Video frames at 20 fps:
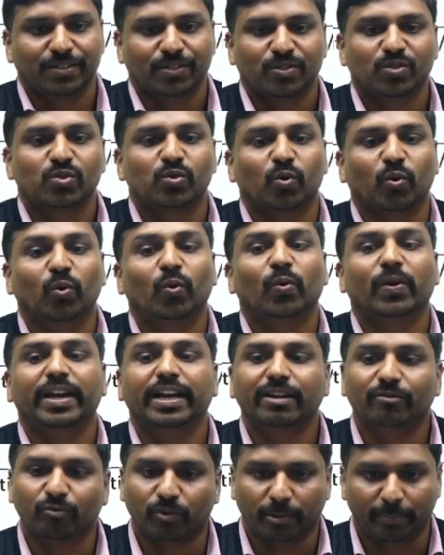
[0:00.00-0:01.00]
So it
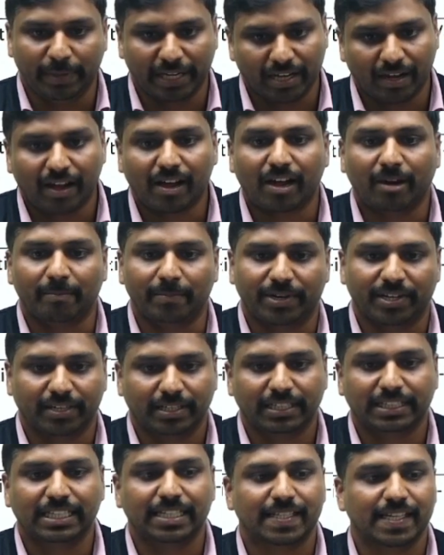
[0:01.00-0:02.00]
would be harmed, in
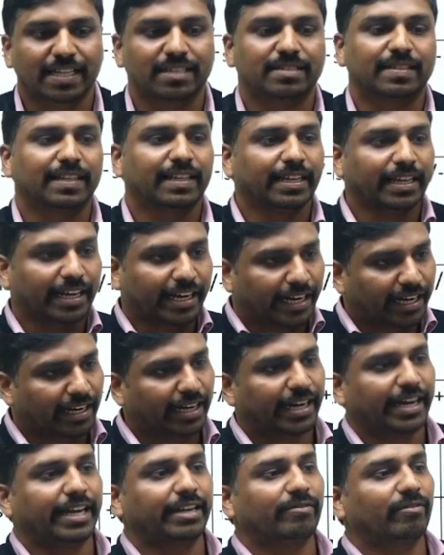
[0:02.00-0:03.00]
the sense
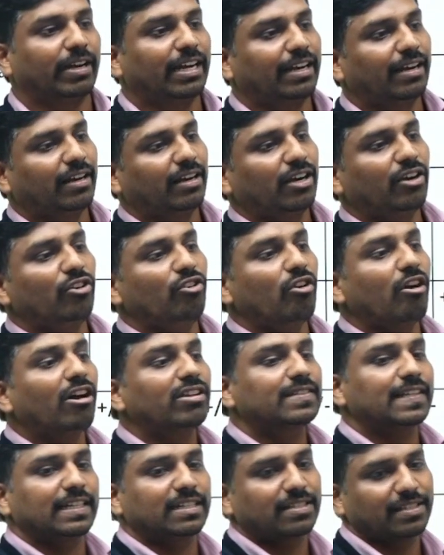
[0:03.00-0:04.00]
it will lose
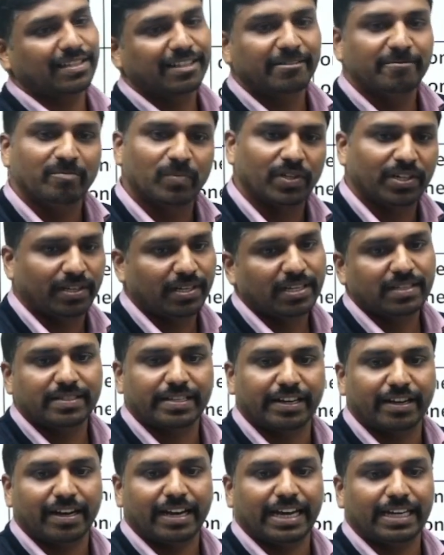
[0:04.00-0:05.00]
its
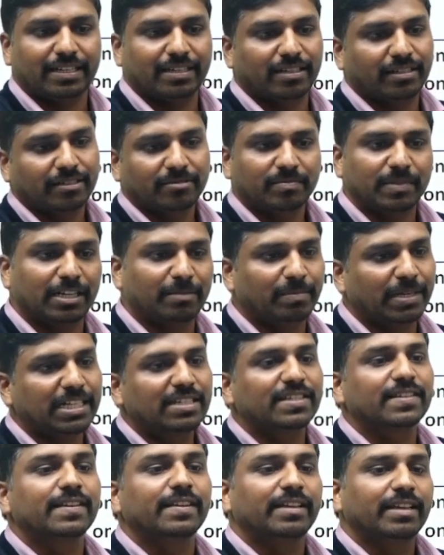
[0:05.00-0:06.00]
sunlight. That means
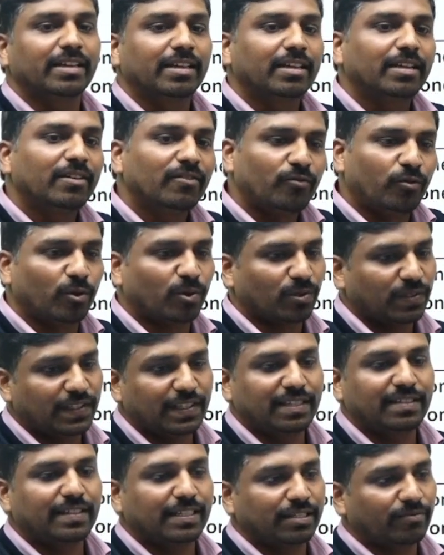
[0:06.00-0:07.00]

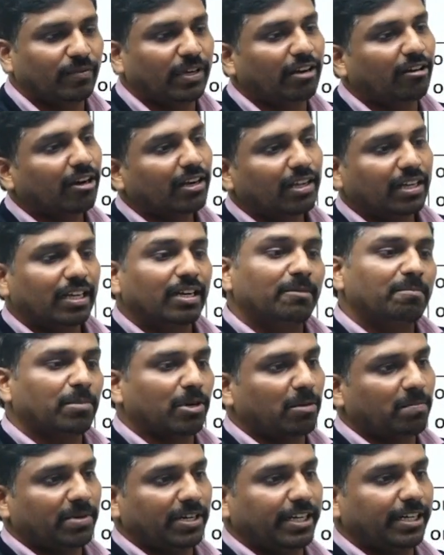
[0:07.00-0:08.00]
photosynthesis will not occur
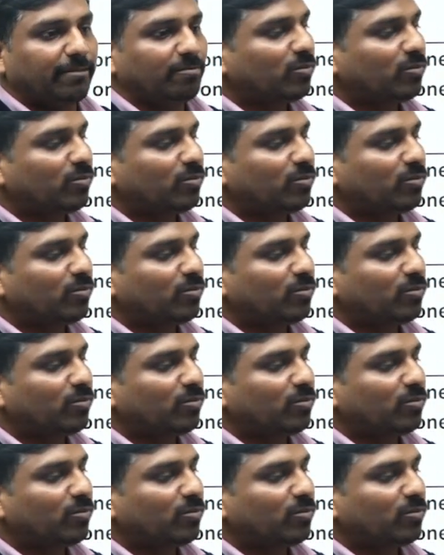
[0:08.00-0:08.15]
properly.